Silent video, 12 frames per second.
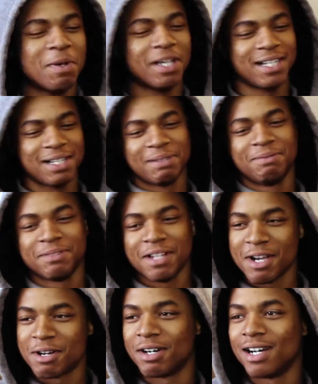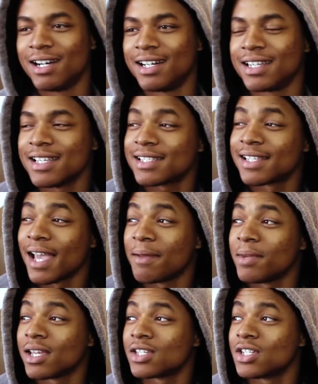But no, this
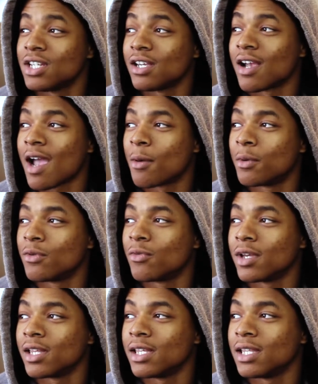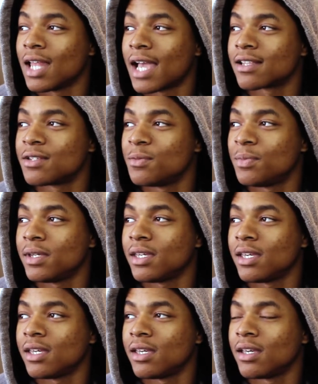time next year I would really like to
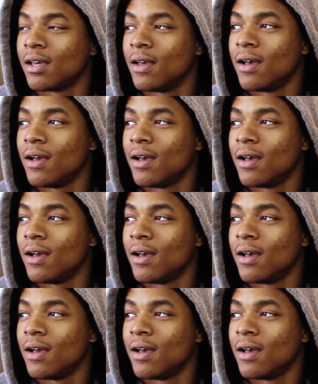be